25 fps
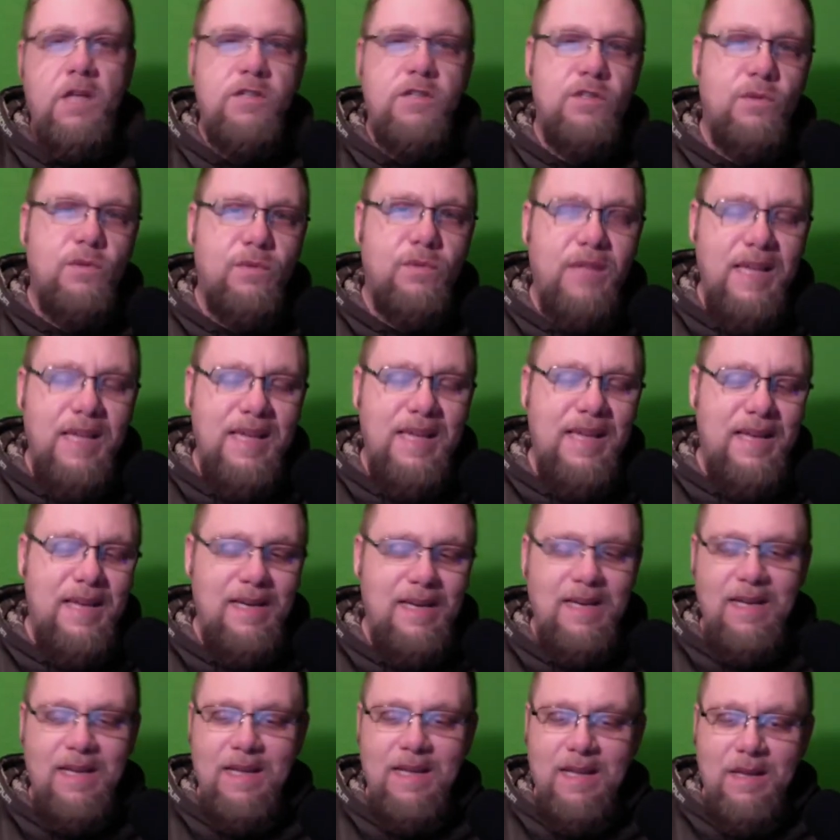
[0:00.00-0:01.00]
So
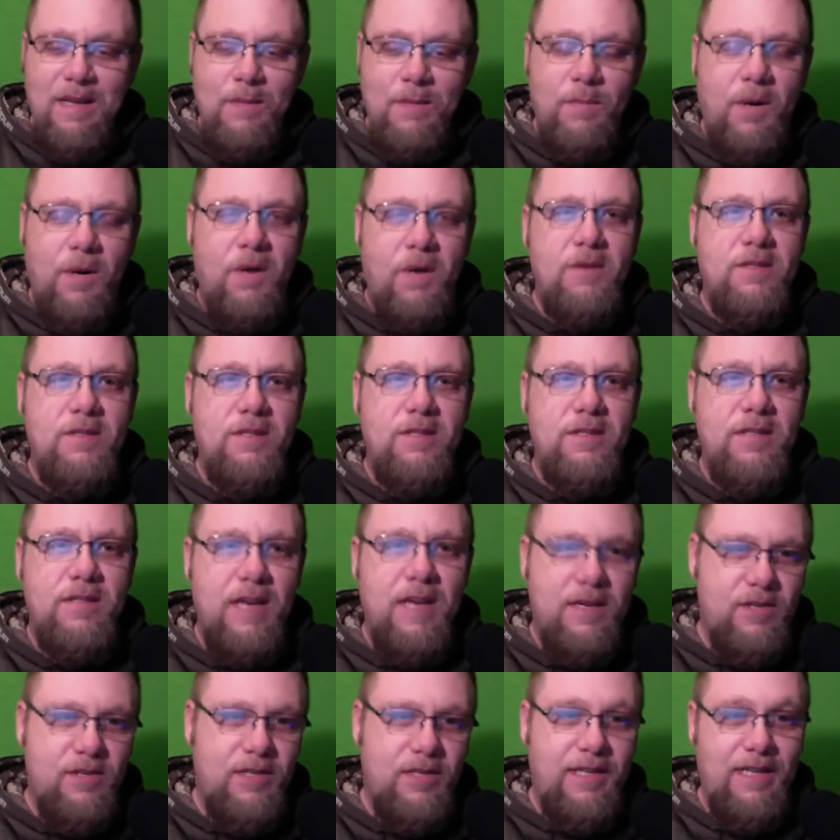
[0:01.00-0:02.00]
then Parsons
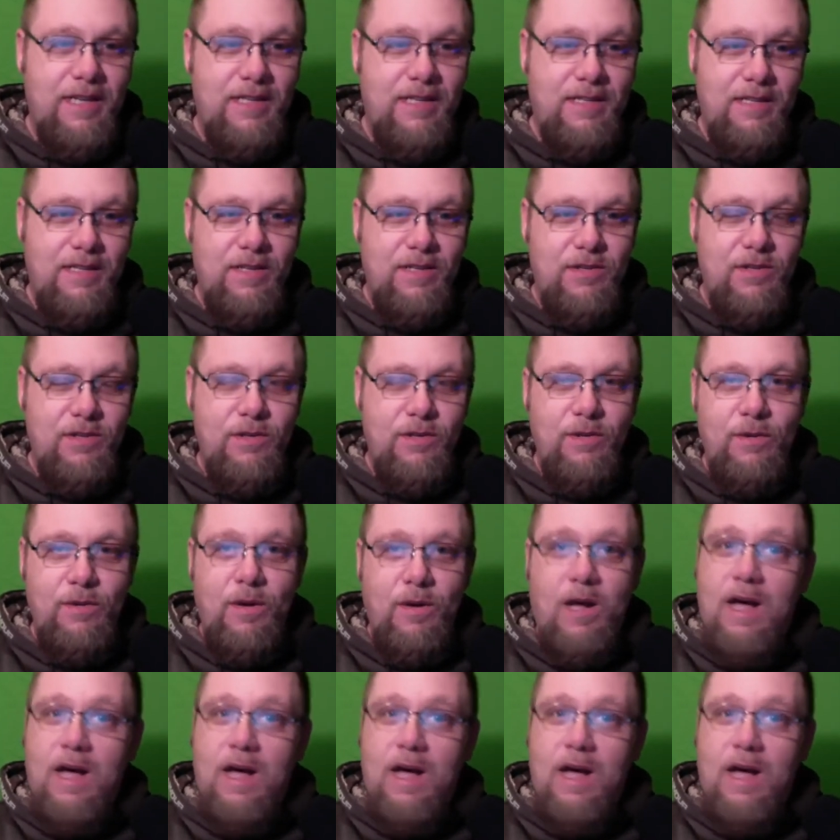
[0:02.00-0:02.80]
actually gets into